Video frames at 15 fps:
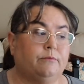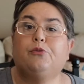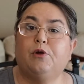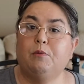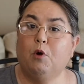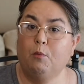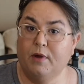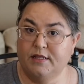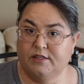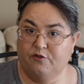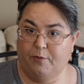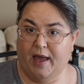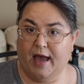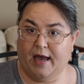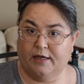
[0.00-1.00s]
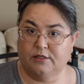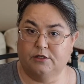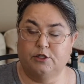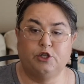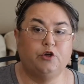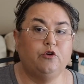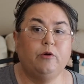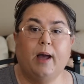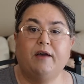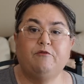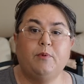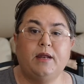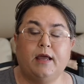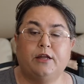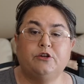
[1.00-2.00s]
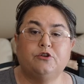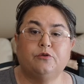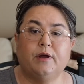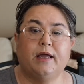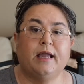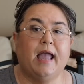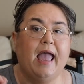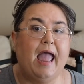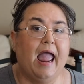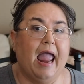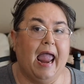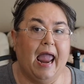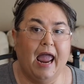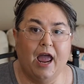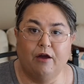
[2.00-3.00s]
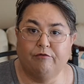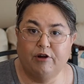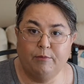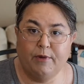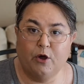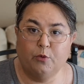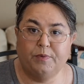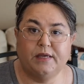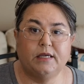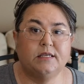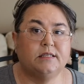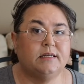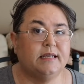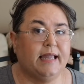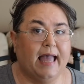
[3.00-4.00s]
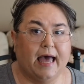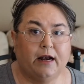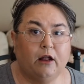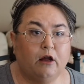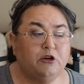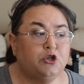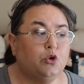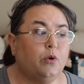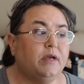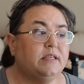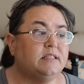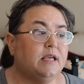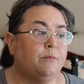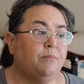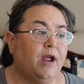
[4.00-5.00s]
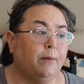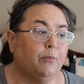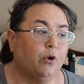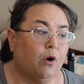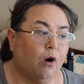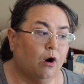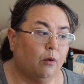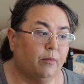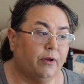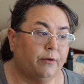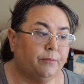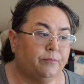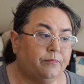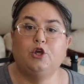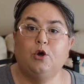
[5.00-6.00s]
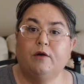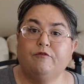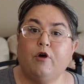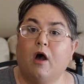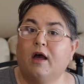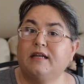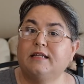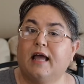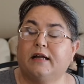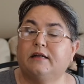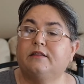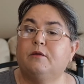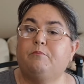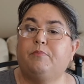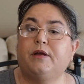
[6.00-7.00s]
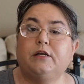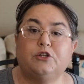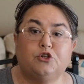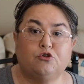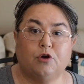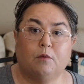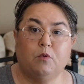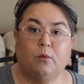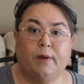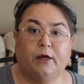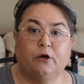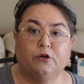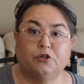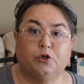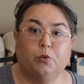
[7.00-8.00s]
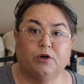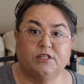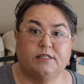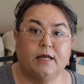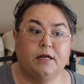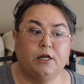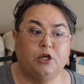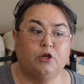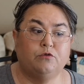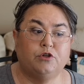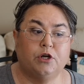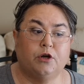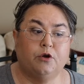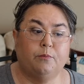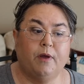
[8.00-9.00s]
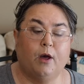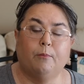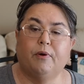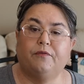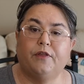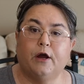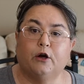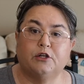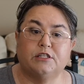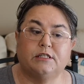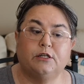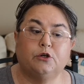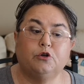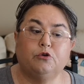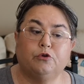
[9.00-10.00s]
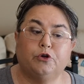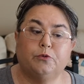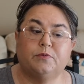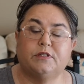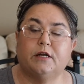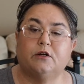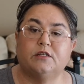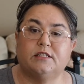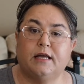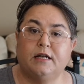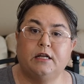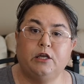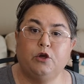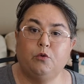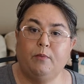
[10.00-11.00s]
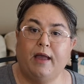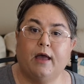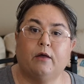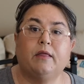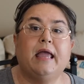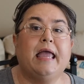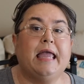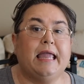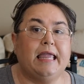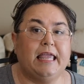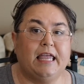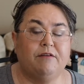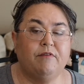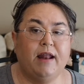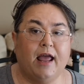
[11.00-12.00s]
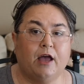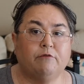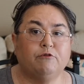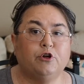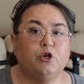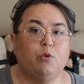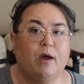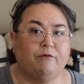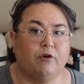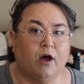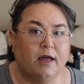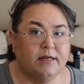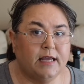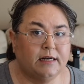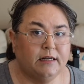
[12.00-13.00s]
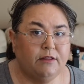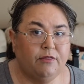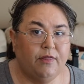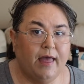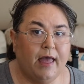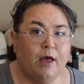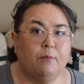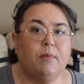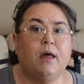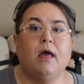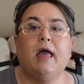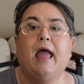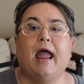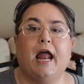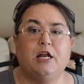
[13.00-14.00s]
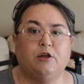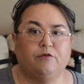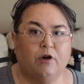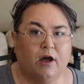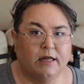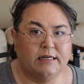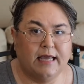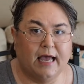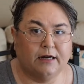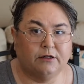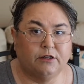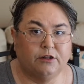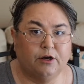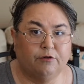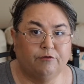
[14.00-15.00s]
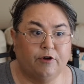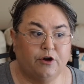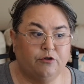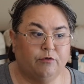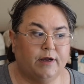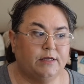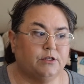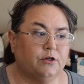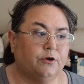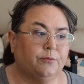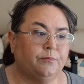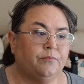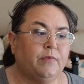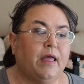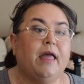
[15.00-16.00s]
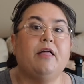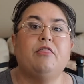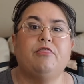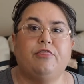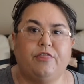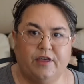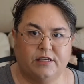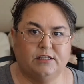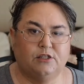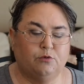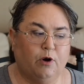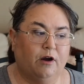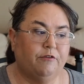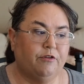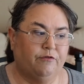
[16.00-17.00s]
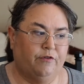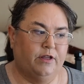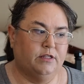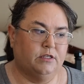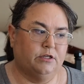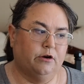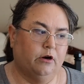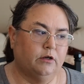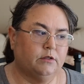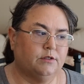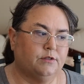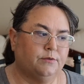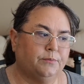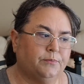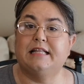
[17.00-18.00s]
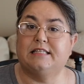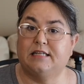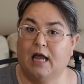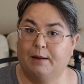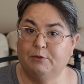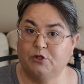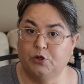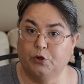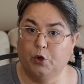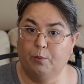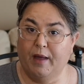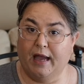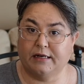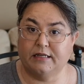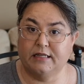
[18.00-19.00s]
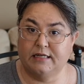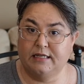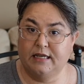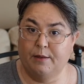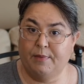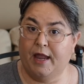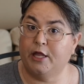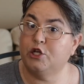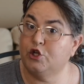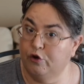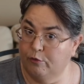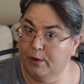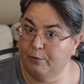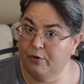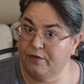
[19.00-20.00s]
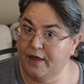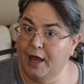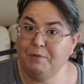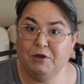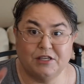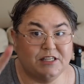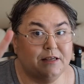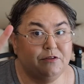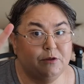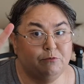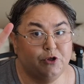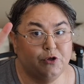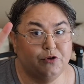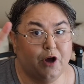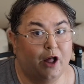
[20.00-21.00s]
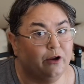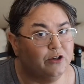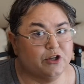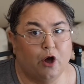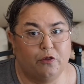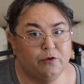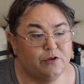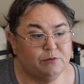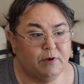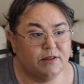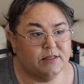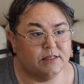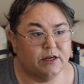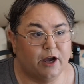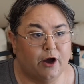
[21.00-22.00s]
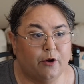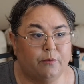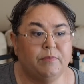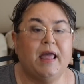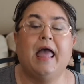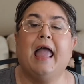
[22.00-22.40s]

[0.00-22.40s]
3 more months have passed. You have been entering every mail piece into Catalog Choice and PaperKarma. You have contacted the biggest troublemakers who are sending you junk mail, but there are still groups that are sending you mail even after you have contacted them and you've contacted their fundraiser. This is where the fun starts. It's time to circle back to the DMA. Do you remember them? You sent them $2 all those months ago.